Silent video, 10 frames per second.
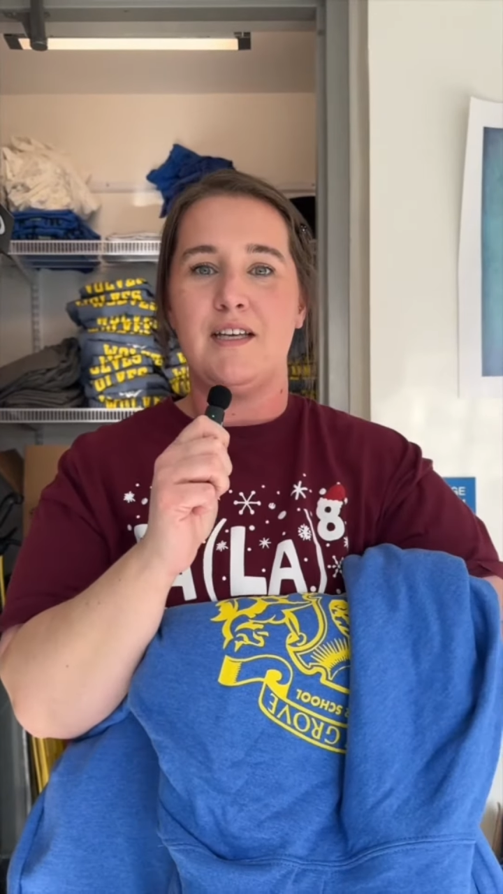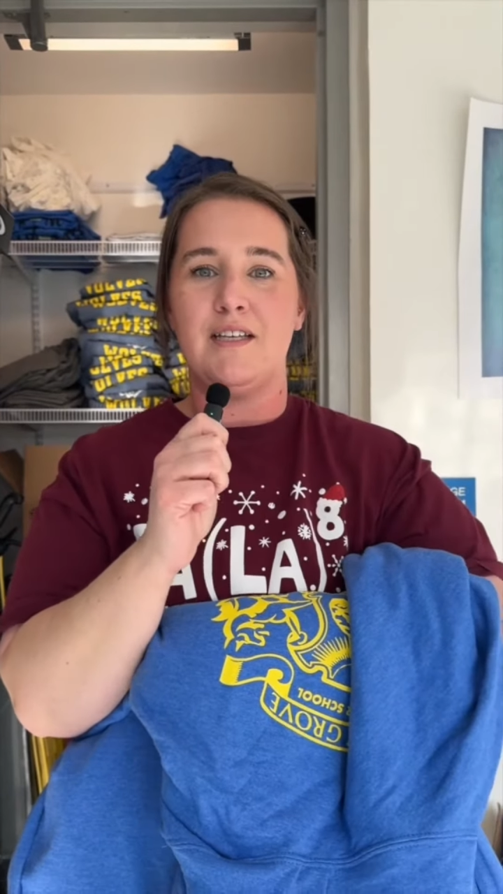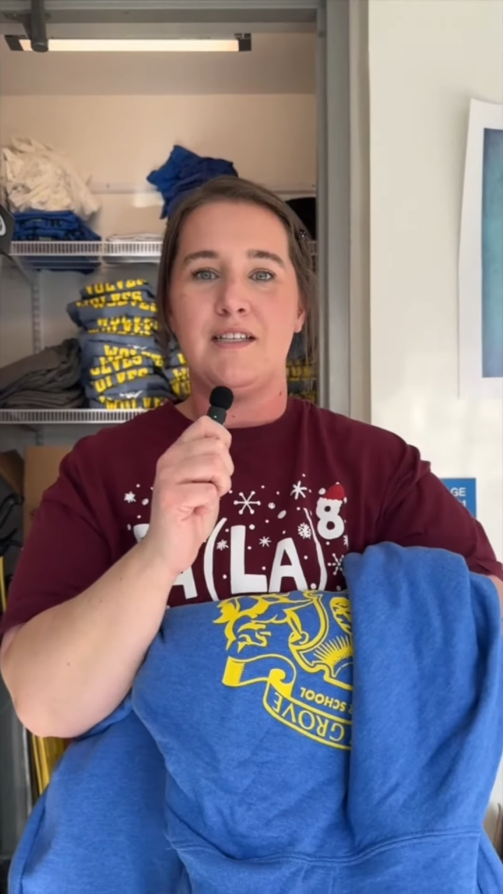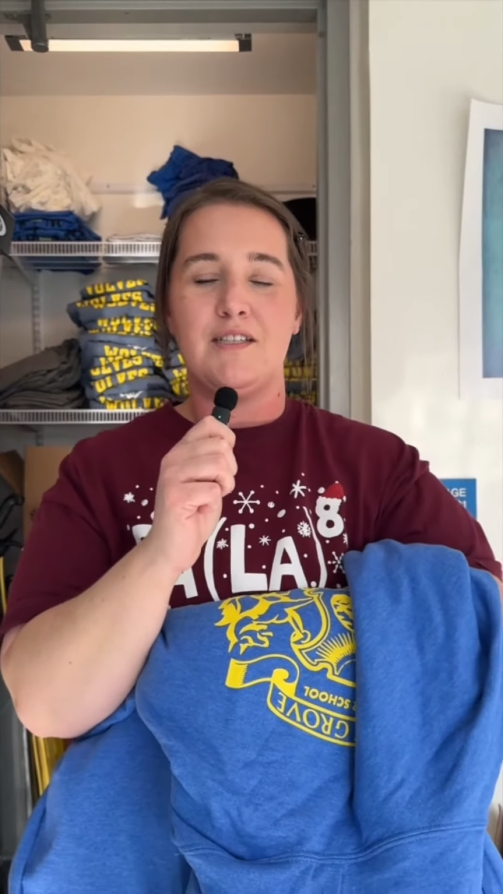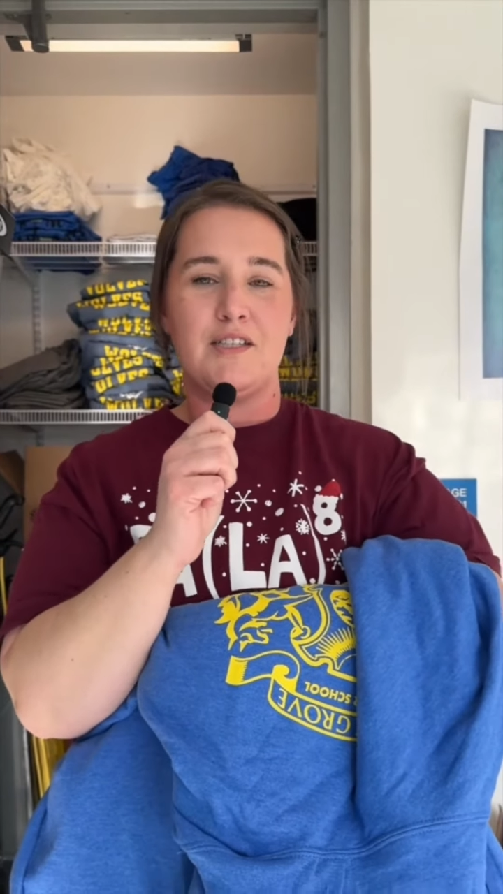
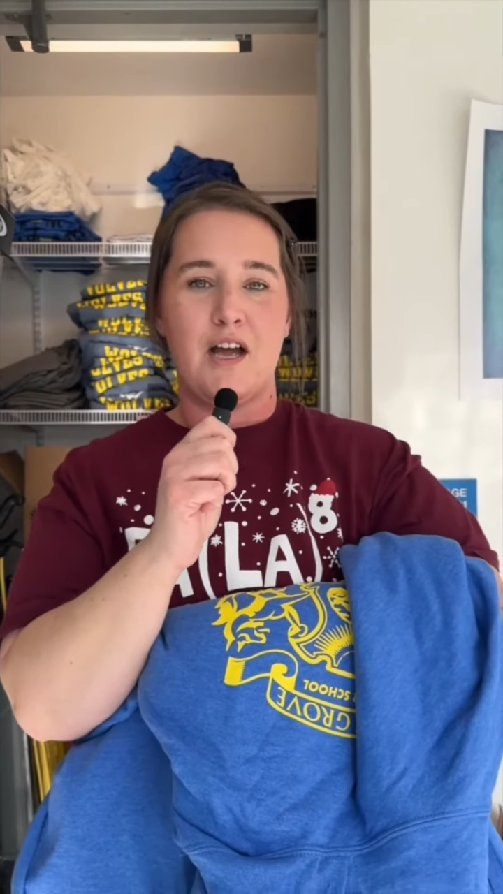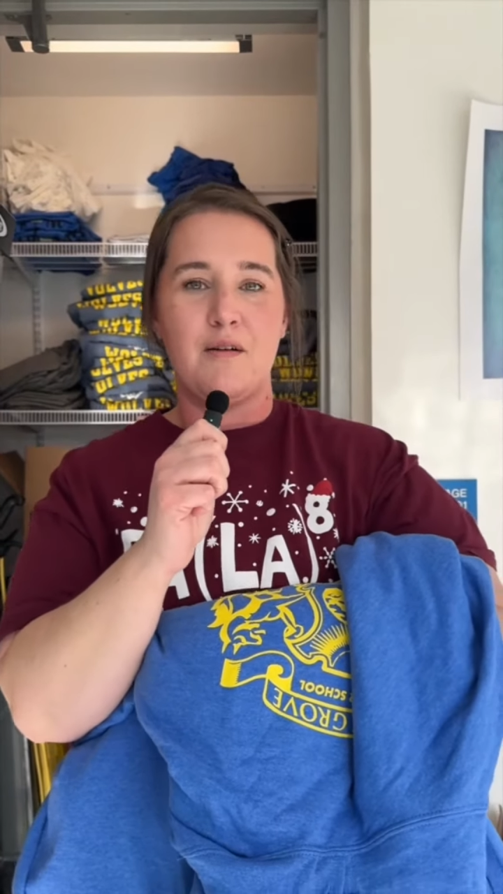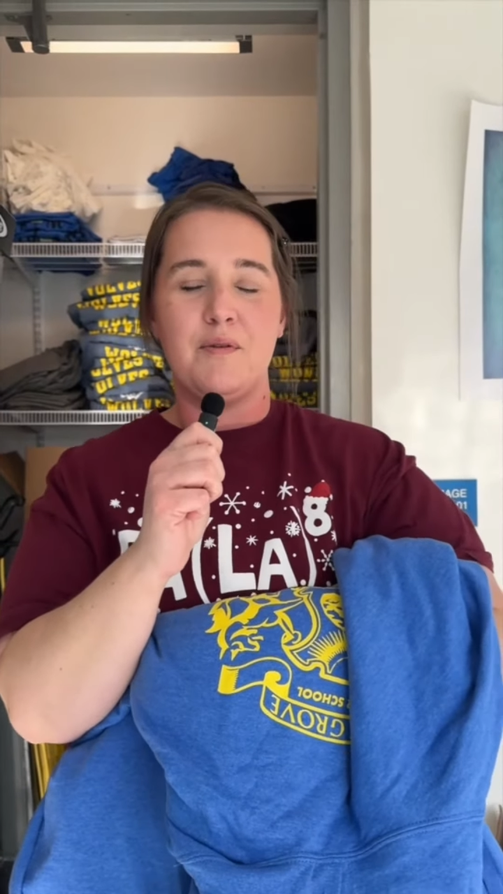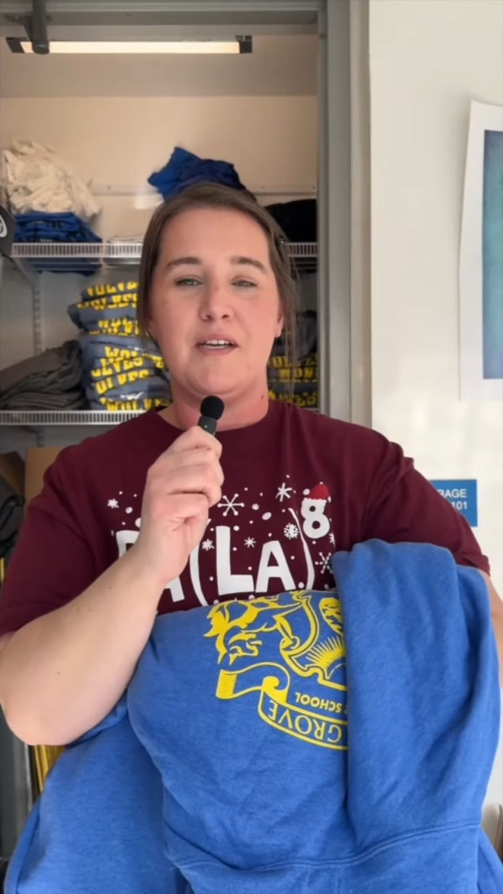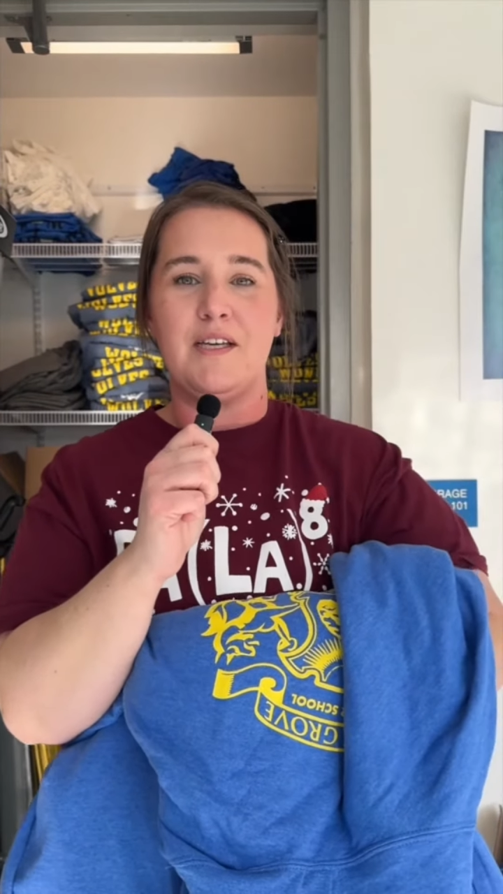is
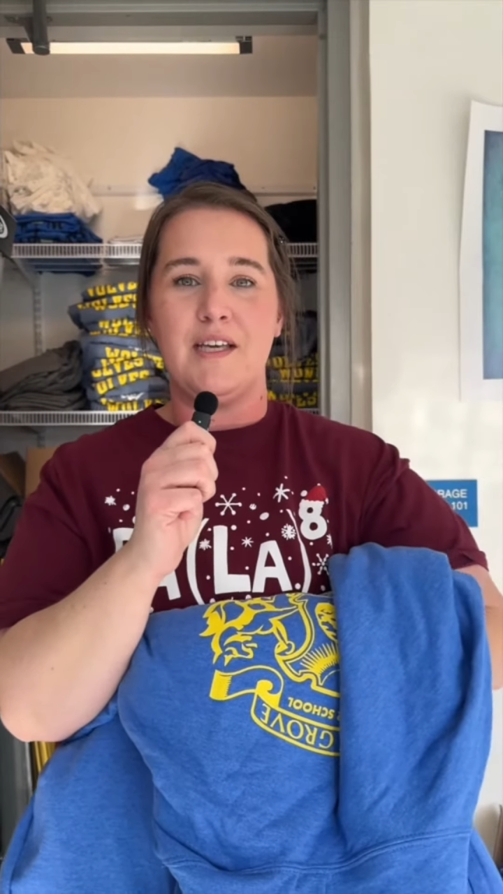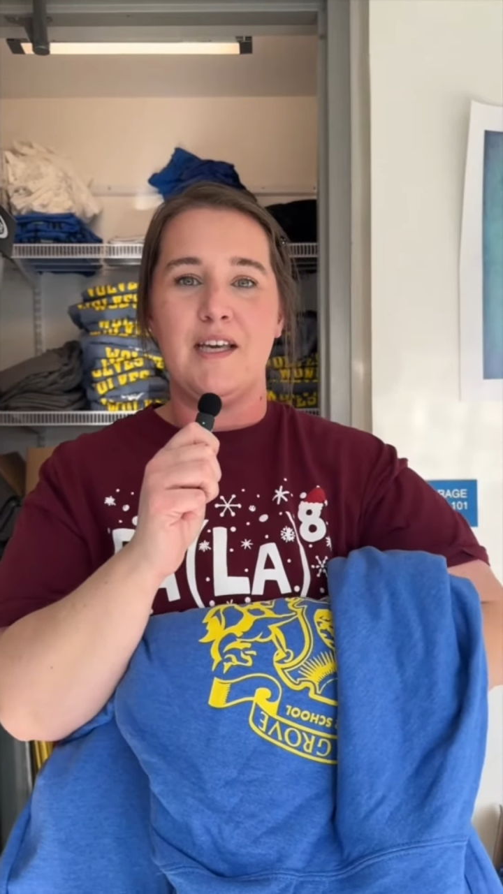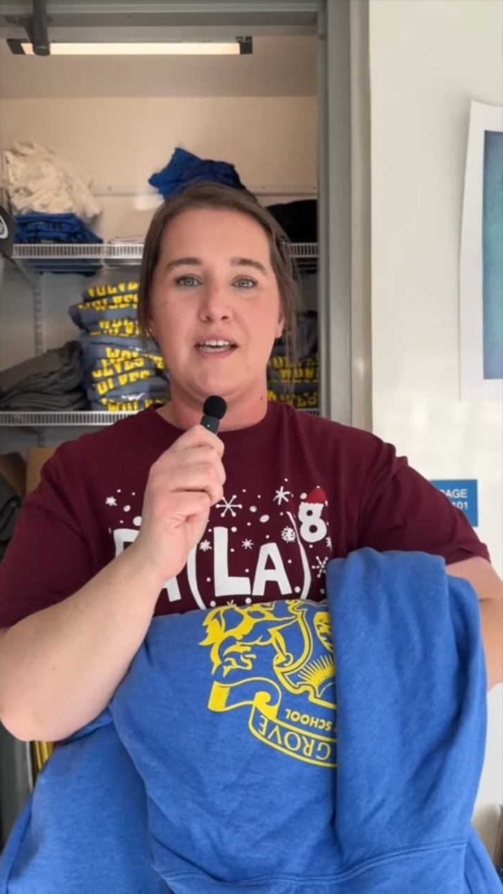shopping